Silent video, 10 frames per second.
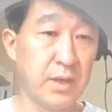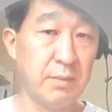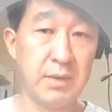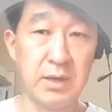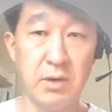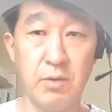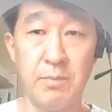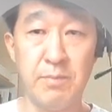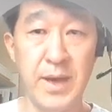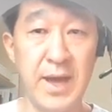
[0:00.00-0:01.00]
let me go
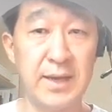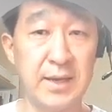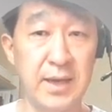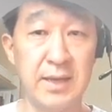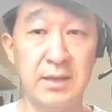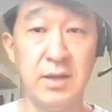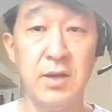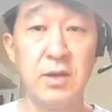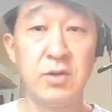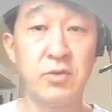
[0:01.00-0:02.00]
back and
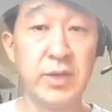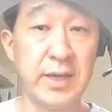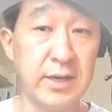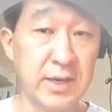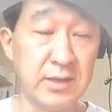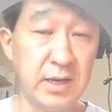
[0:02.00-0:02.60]
create another